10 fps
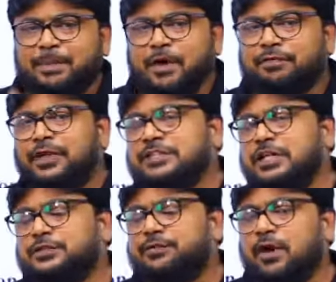of
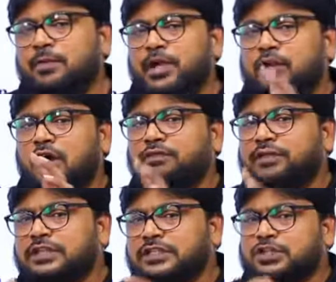research formulating of
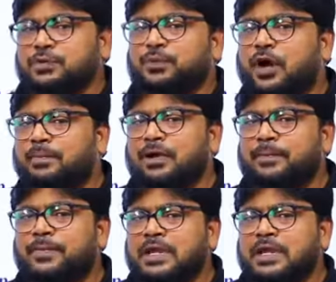research problem,